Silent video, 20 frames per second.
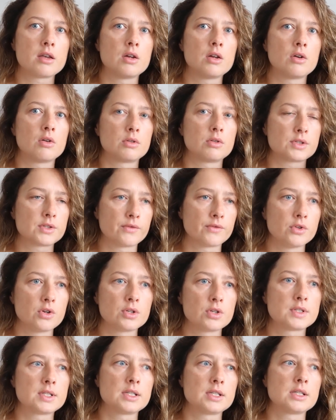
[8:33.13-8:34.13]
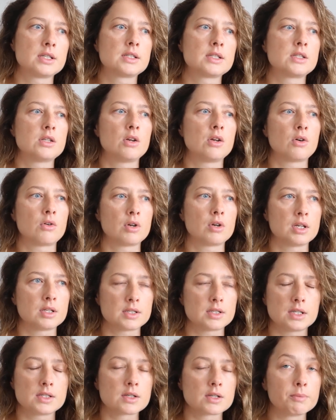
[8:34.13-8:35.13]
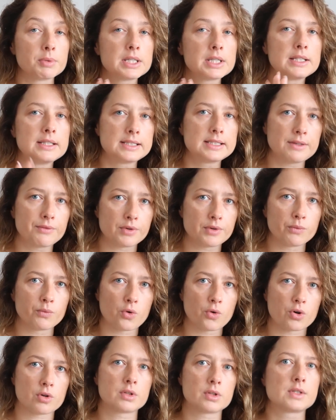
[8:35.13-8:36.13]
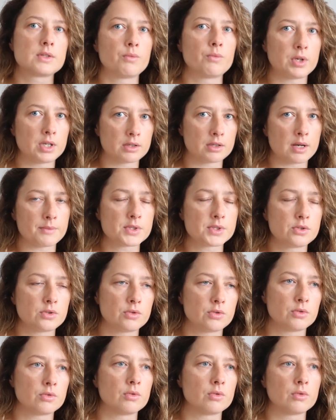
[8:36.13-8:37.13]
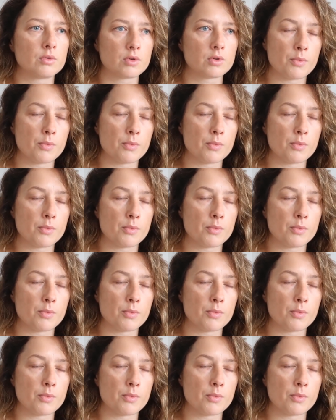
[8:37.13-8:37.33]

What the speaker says: you know, lots of nurses, you know, it's completely different world when it comes to